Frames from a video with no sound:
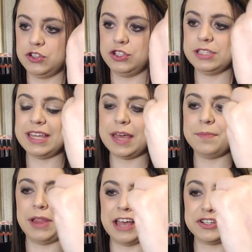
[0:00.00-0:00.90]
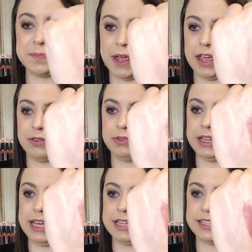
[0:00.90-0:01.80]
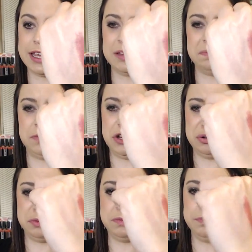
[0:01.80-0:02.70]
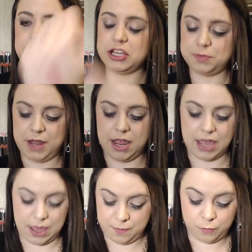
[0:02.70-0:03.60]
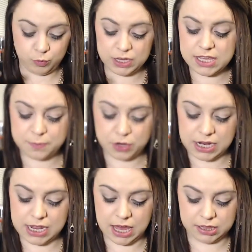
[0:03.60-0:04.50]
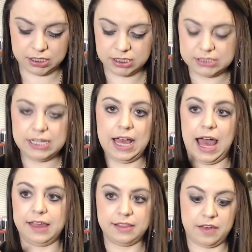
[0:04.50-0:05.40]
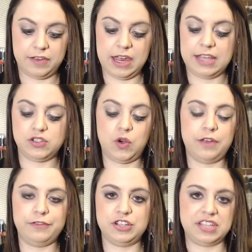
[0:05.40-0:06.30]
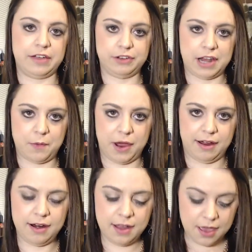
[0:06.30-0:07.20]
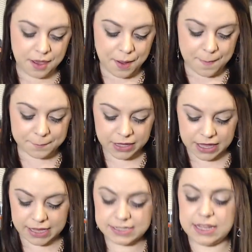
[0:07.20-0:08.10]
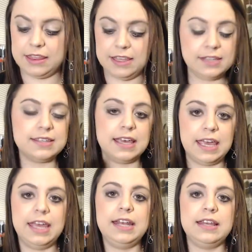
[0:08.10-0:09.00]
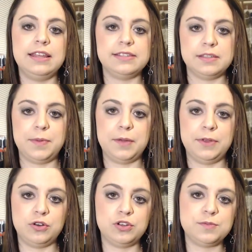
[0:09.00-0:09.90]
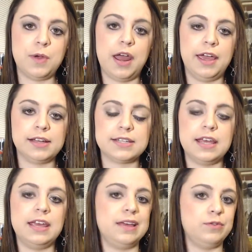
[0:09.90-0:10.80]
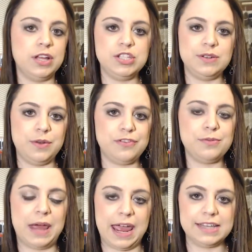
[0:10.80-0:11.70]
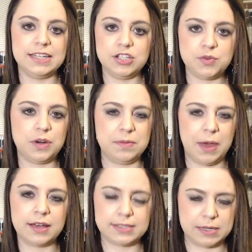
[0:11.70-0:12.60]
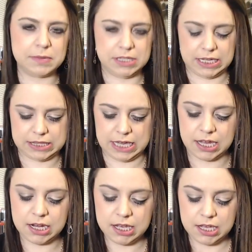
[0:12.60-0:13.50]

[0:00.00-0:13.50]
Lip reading: Just like a blush pink, really. It's like a nude blush pink. Really pretty color. I love it. It's great for just everyday wear. But this, again, this is a Bare Minerals product. Runs you anywhere from $18 to $20, something like that.